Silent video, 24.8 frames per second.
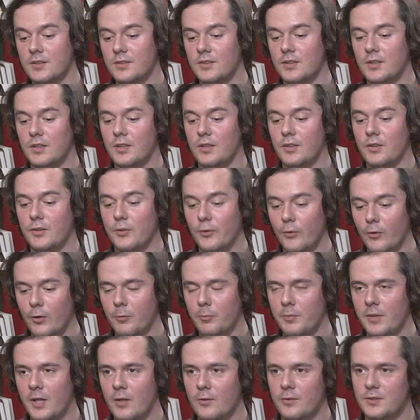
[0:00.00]
the
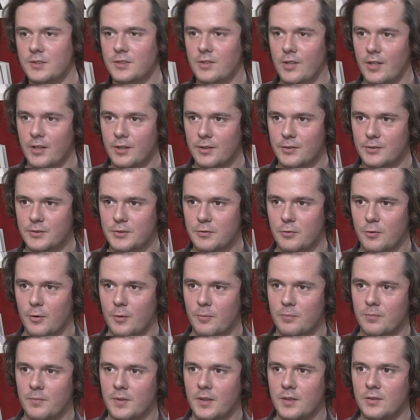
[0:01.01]
Europe now struggles
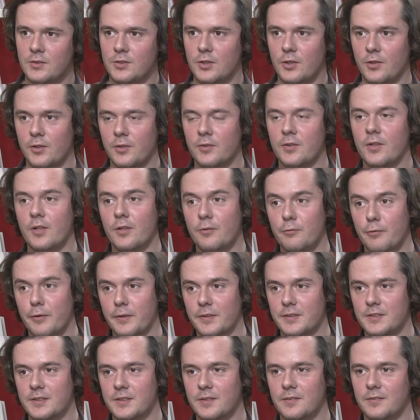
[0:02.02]
from internal
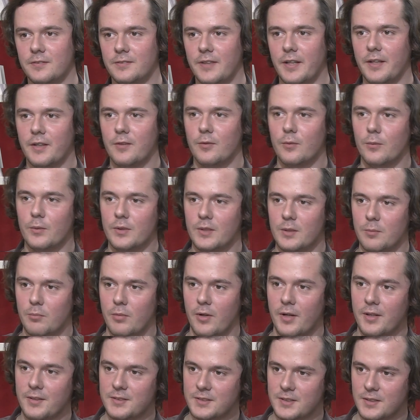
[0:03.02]
conflicts, with the
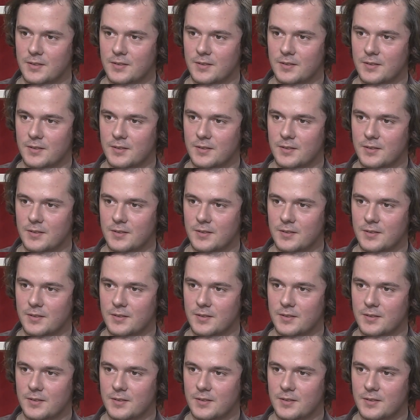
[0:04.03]
Brexit.